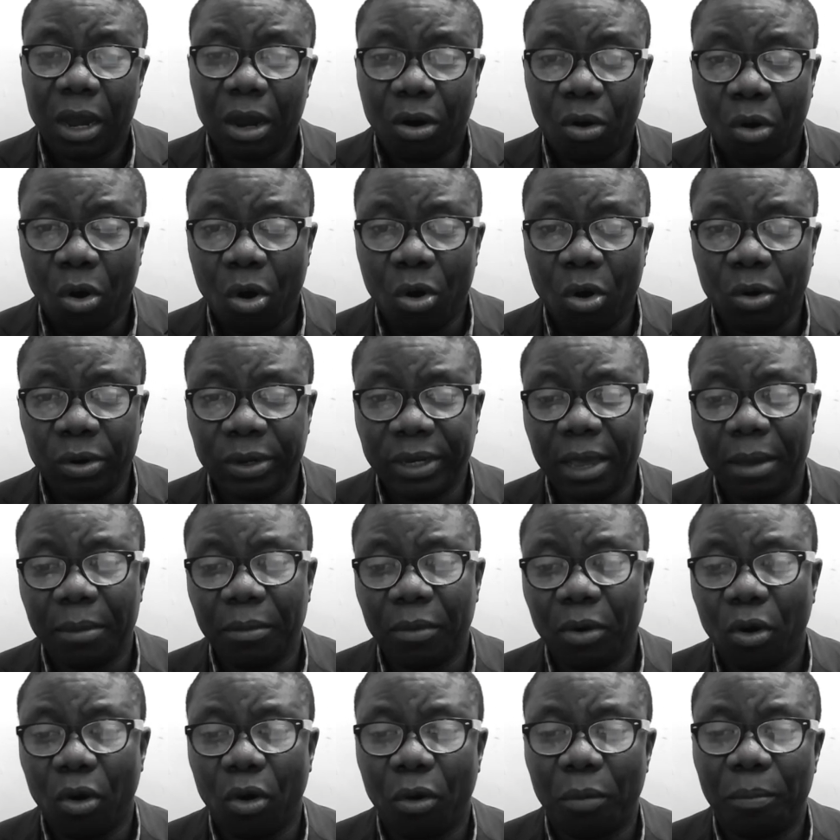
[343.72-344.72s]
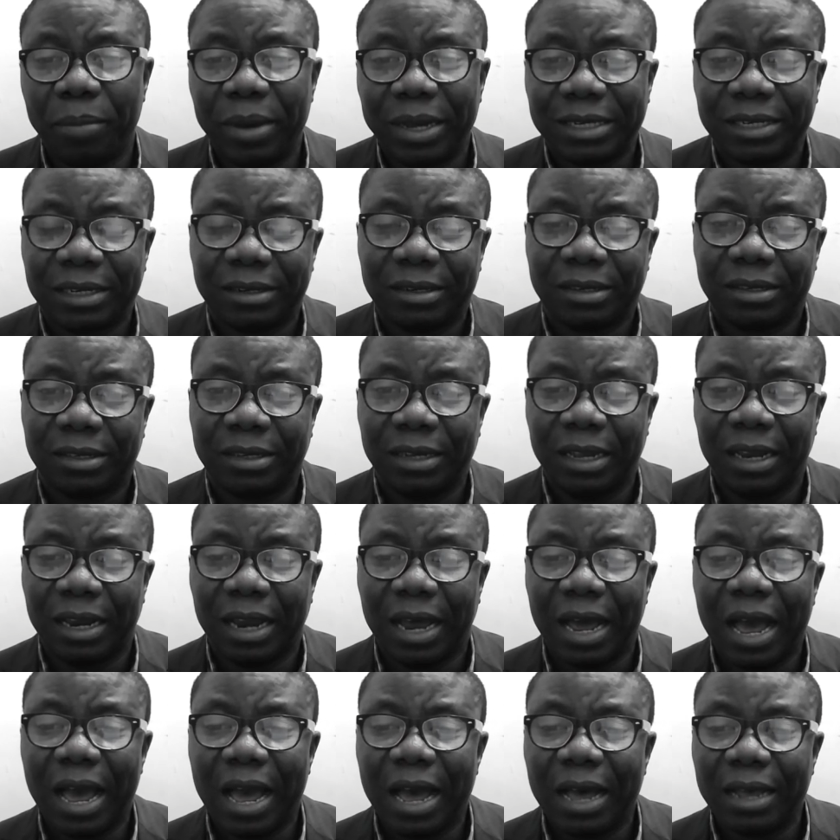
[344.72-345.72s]
Call them, or better still,
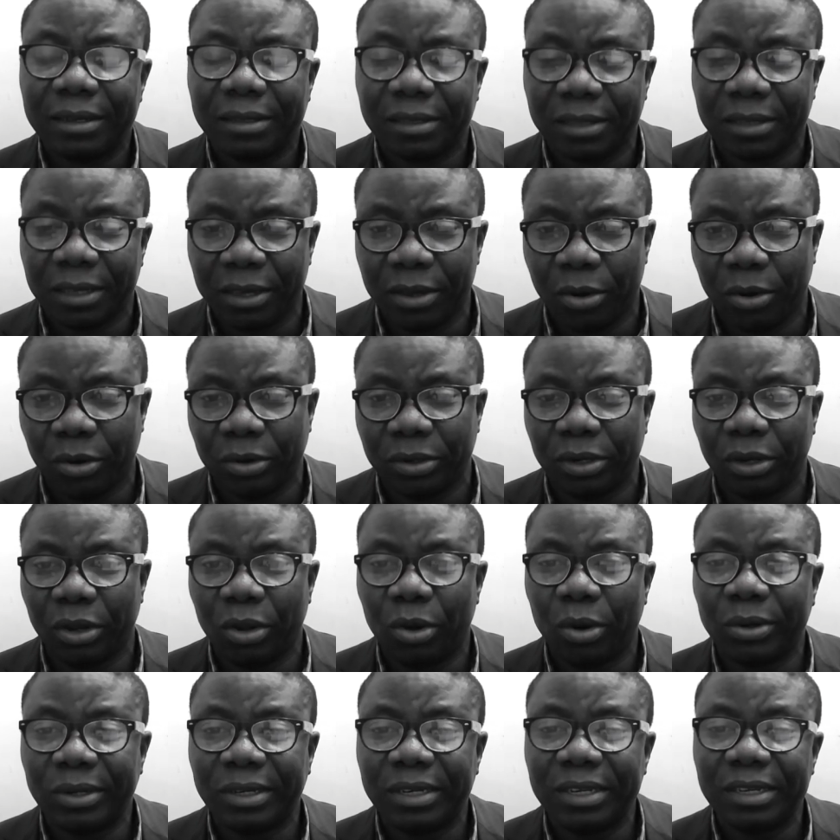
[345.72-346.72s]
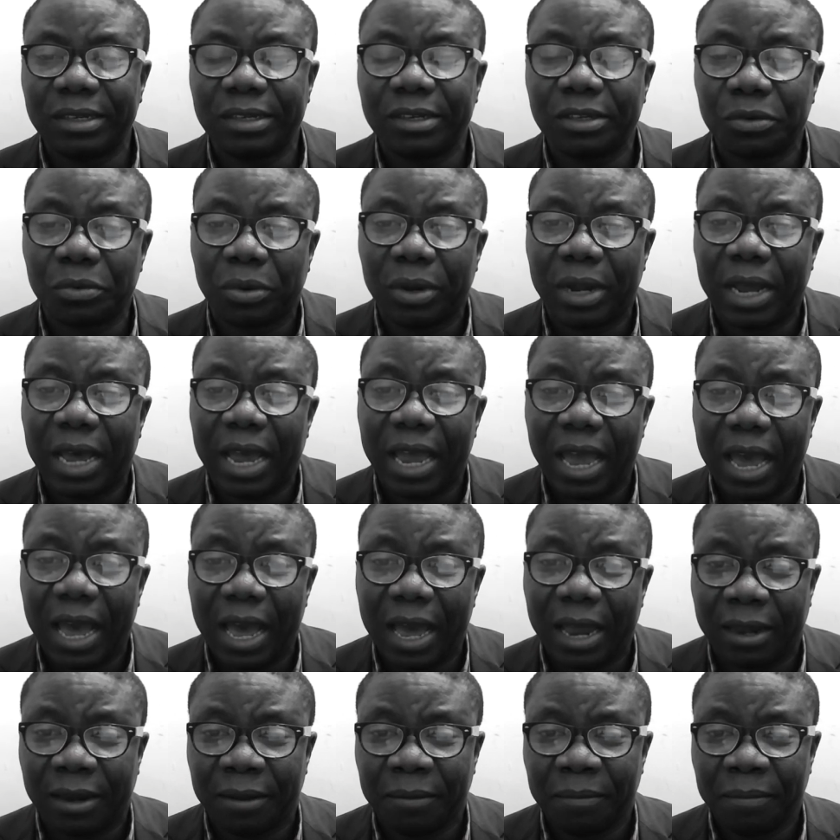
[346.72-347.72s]
ask God, Lord, this is what I
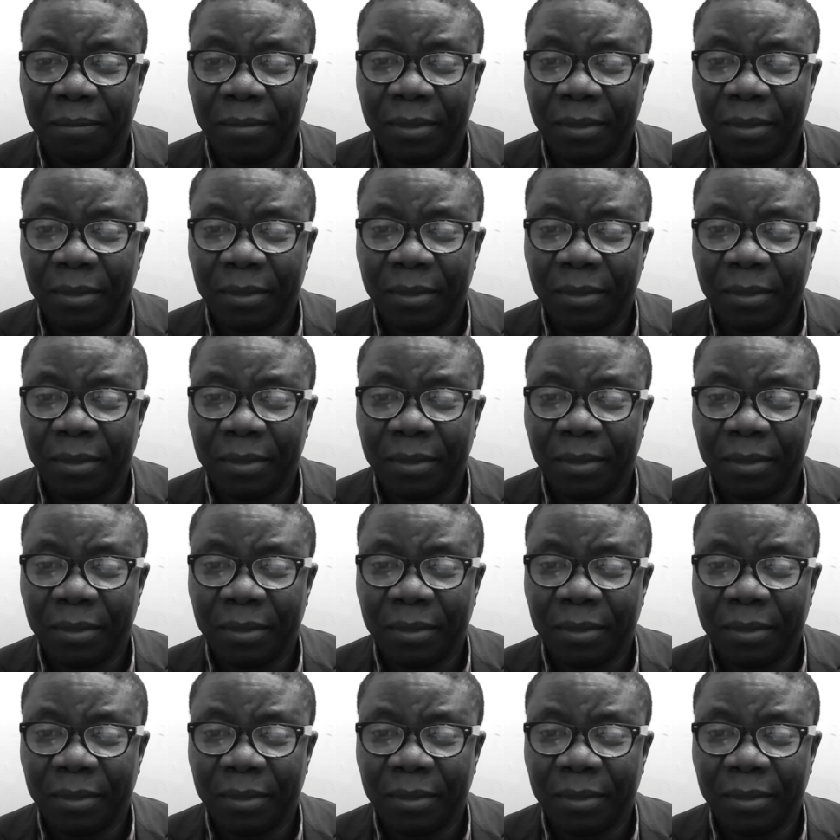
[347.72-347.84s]
had.